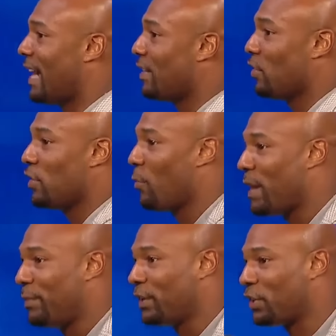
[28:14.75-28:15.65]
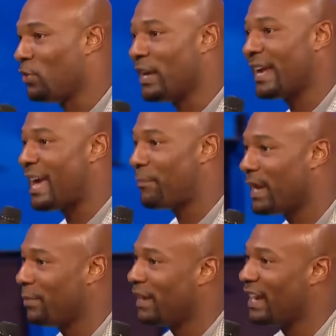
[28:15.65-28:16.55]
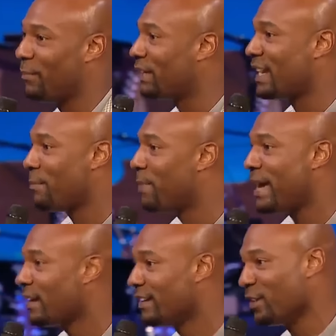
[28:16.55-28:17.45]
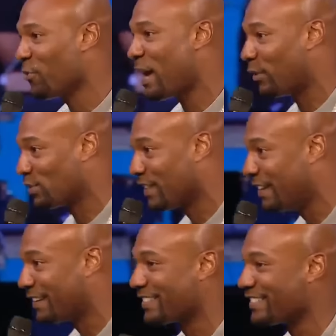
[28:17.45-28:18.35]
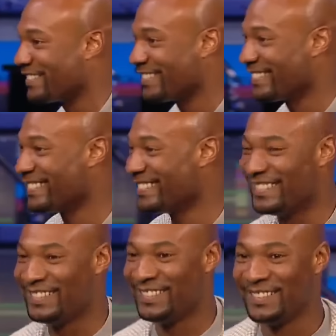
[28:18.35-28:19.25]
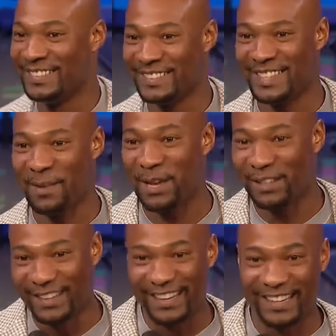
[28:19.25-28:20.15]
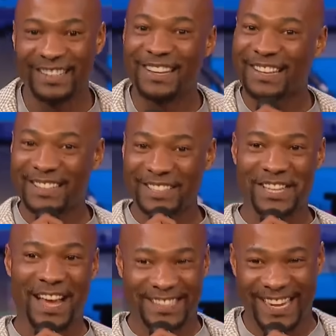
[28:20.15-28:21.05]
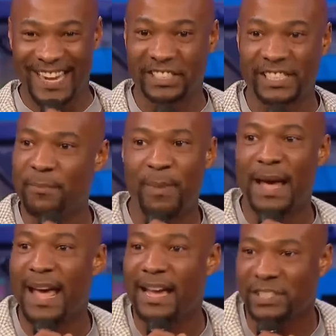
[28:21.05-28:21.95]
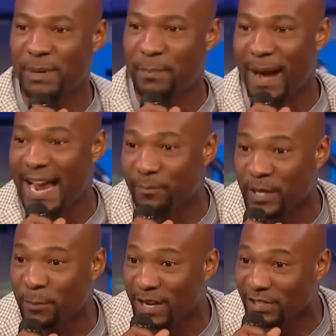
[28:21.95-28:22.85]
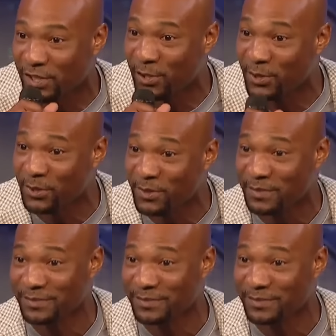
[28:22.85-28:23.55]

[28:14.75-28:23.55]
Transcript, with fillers: I know your baby cute. They got baby hair, but they badder than a rattlesnake. Talking about look at, look at little Shantae. She bad. She be biting people at school.